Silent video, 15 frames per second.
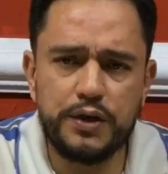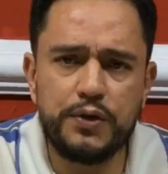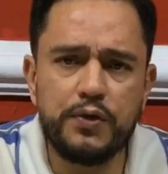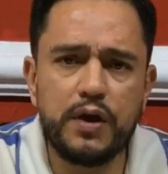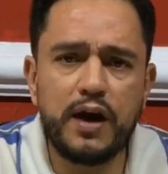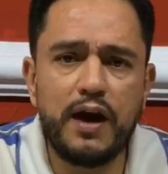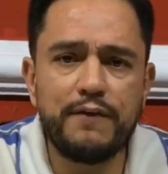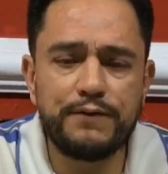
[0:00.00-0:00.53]
you
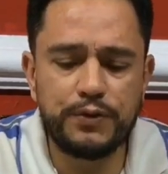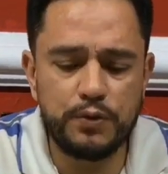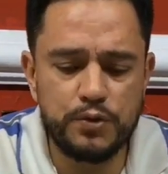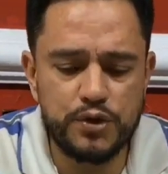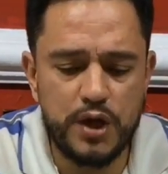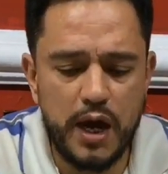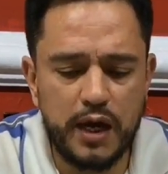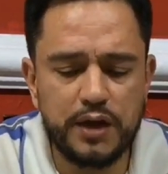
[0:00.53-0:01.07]
have to
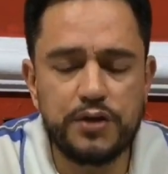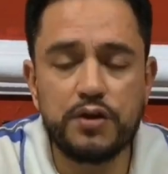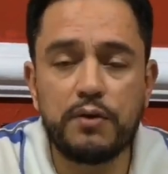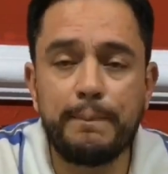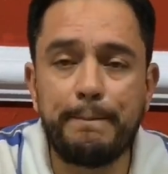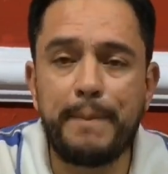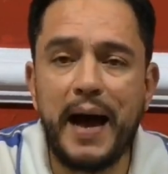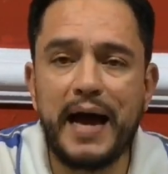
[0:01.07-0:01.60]
check
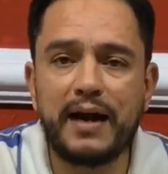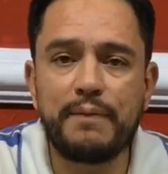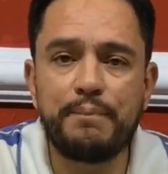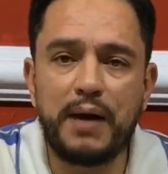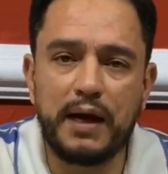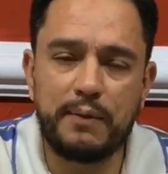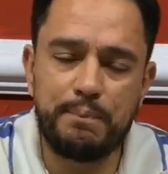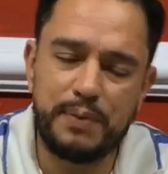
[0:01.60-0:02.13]
your
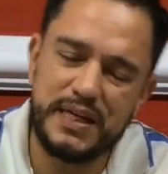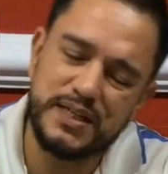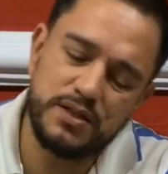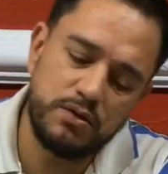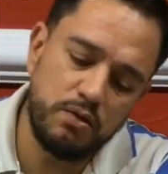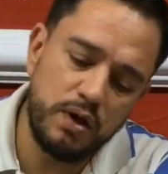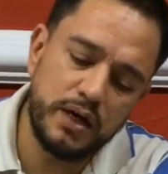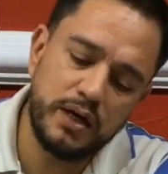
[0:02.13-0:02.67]
backpack. Please
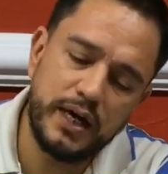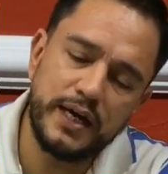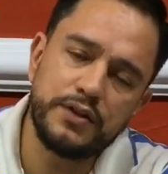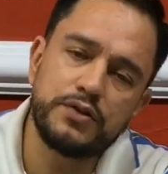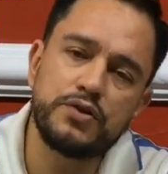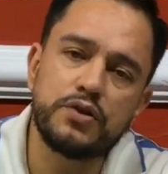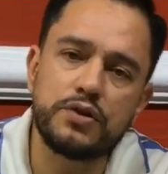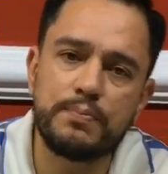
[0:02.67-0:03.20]
go and
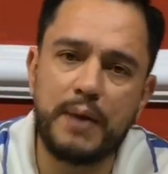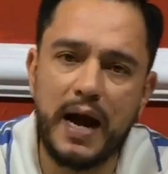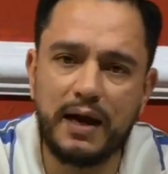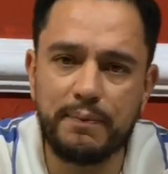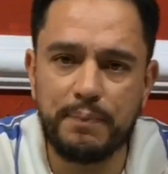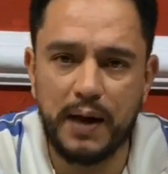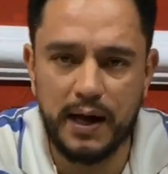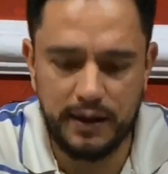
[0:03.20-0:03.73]
get your
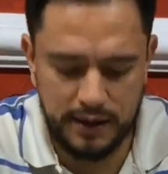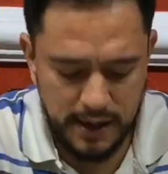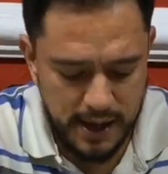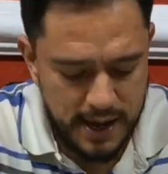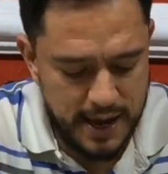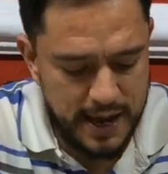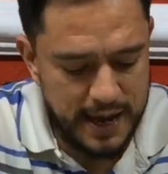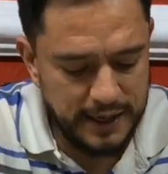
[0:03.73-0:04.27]
backpack
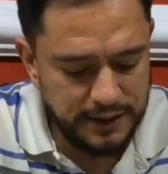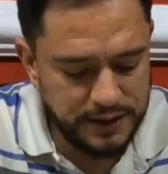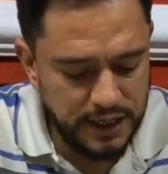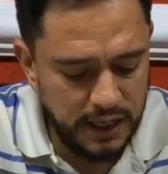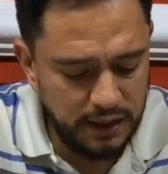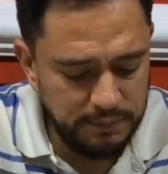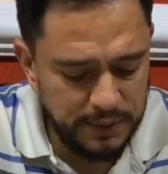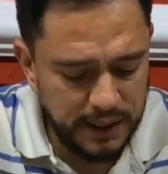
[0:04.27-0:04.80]
and
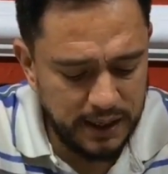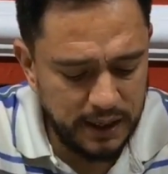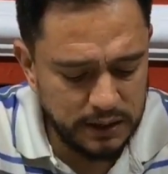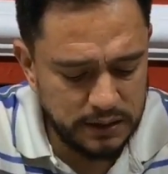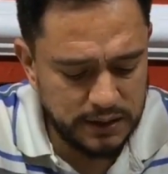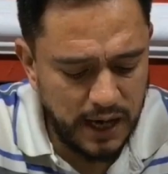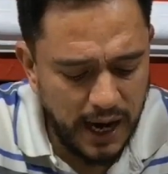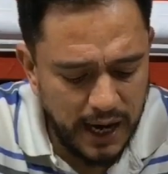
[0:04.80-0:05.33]
tell me how
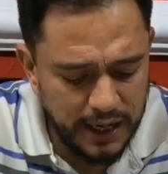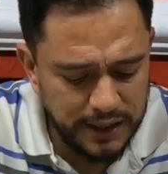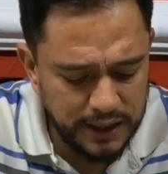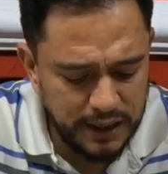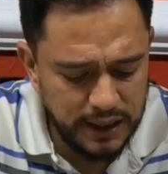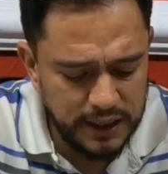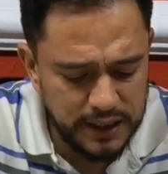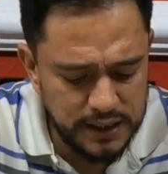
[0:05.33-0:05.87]

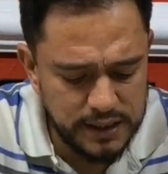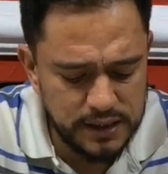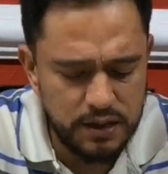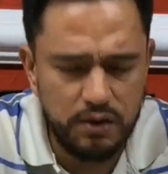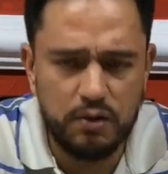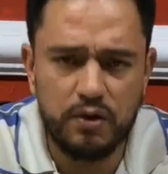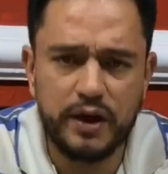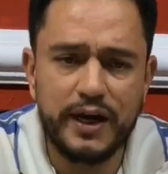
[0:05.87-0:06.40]
tidy is
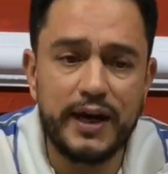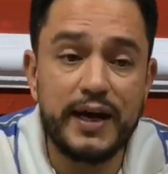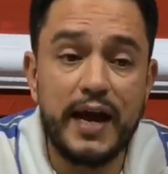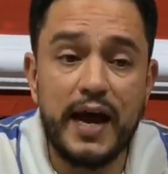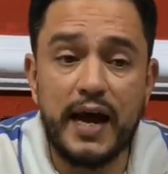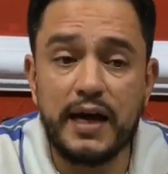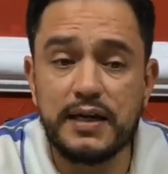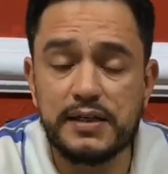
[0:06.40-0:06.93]

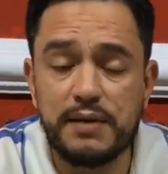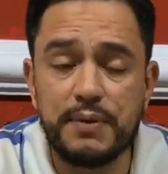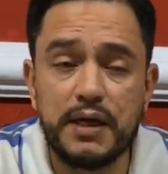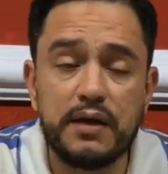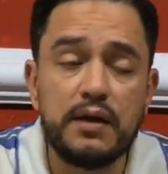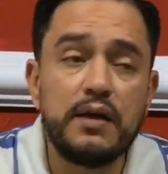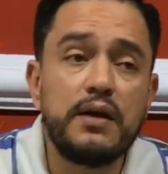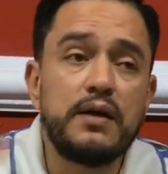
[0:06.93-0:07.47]
organized. I
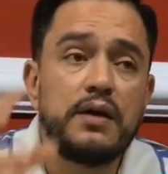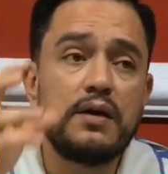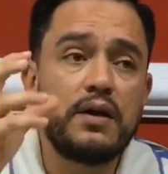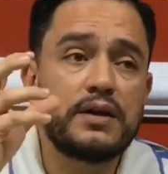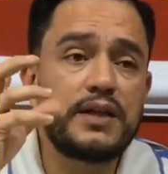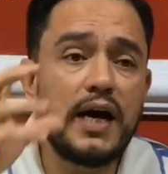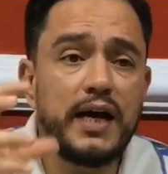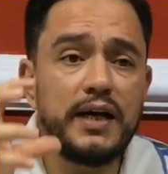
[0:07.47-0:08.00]
mean,
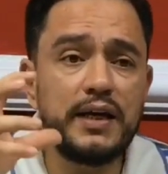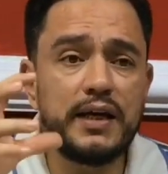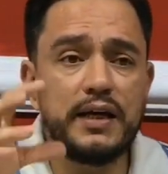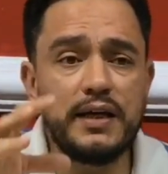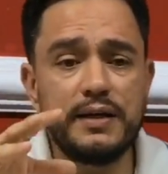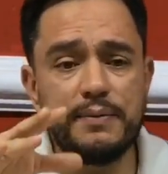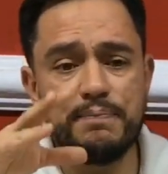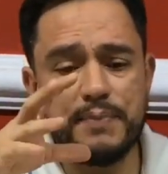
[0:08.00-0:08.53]

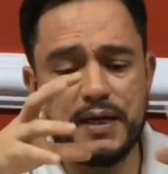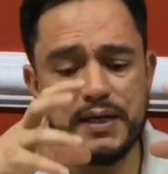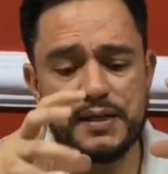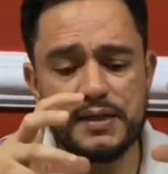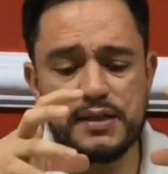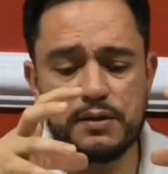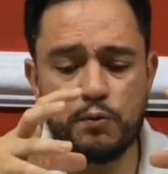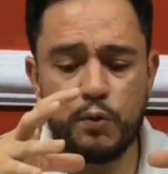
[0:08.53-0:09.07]
tidy
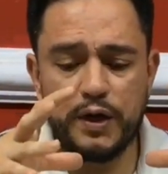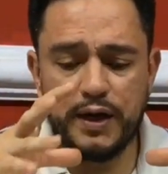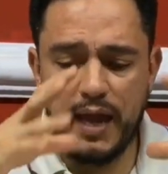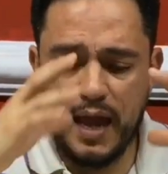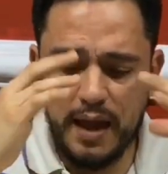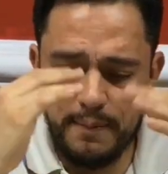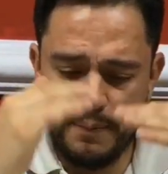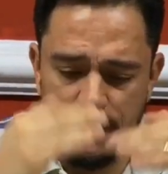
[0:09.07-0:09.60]
means when
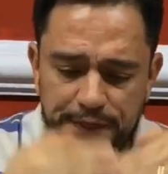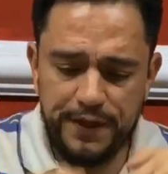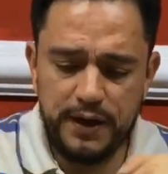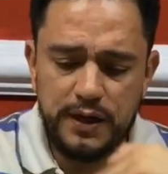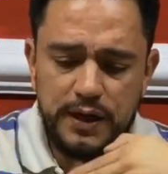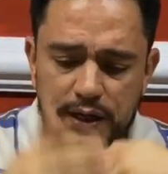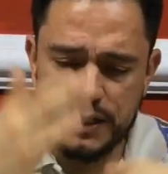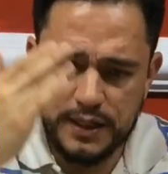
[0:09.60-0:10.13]

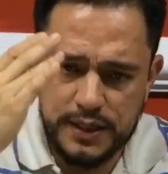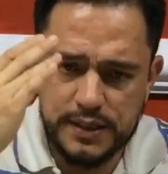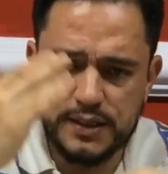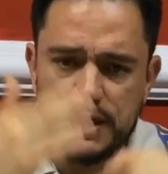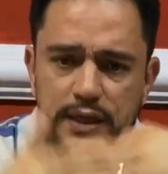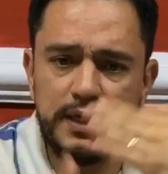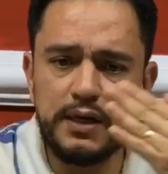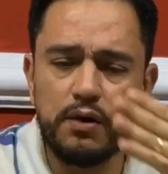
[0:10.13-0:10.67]
everything is
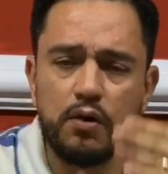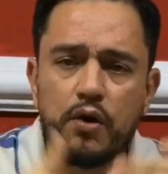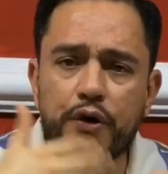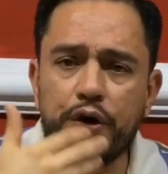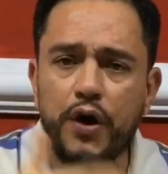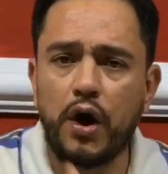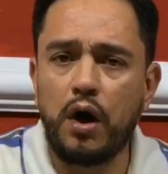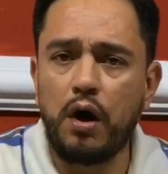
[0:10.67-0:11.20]
in
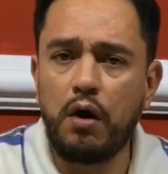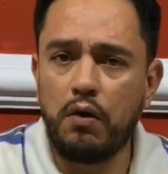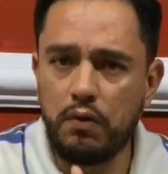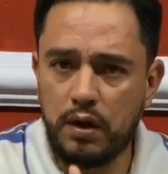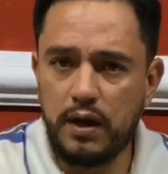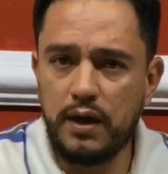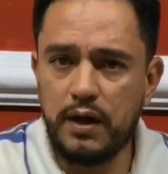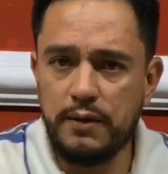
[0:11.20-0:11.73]
order,
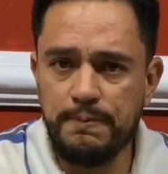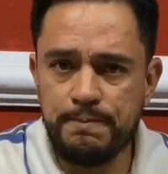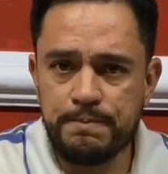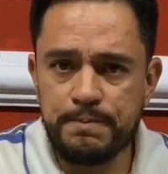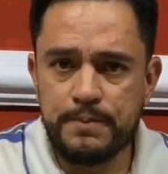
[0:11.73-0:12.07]
okay?